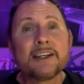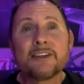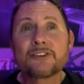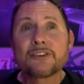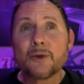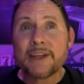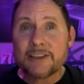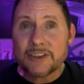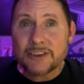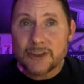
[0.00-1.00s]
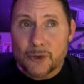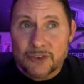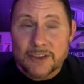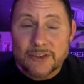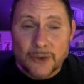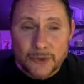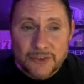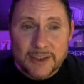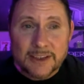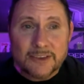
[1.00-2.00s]
So that's at Yoshi's. Those
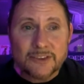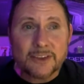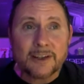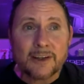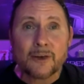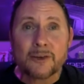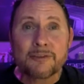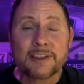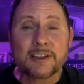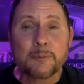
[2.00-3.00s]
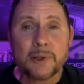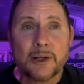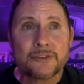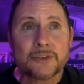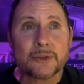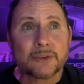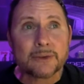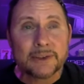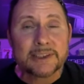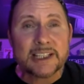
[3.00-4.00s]
tickets are available also. So
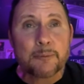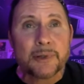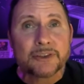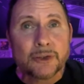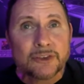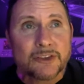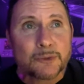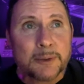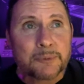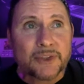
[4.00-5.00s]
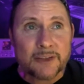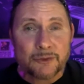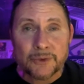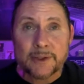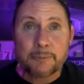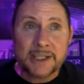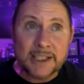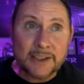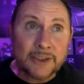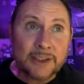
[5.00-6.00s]
look that up on Yoshi's website if you're in the Bay
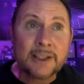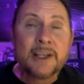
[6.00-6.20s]
Area.